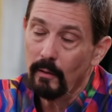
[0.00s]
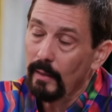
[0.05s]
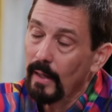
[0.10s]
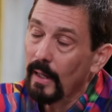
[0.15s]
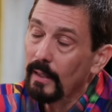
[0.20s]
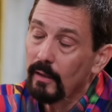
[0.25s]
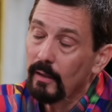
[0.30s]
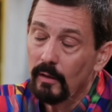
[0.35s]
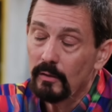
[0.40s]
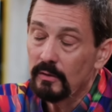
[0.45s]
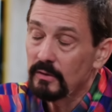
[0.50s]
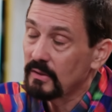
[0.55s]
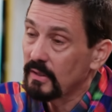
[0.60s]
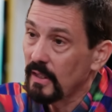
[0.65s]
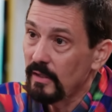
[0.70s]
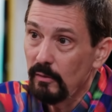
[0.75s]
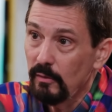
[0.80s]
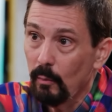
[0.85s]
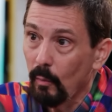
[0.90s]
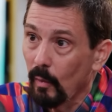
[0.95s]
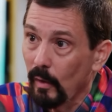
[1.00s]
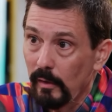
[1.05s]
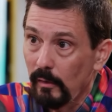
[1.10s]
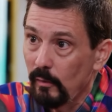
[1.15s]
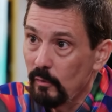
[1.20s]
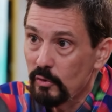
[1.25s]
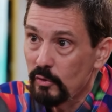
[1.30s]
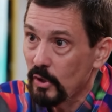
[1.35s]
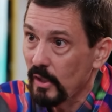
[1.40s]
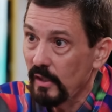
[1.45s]
You know, and I can understand you
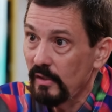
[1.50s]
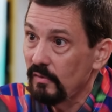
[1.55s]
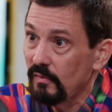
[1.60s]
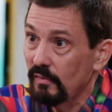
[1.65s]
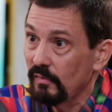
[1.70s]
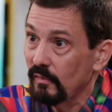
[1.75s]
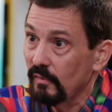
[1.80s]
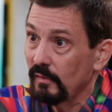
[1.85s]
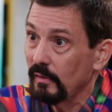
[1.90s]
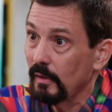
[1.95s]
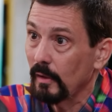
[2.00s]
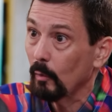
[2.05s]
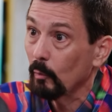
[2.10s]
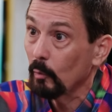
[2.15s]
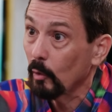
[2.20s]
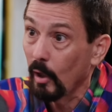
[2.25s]
wanting to chase, you know,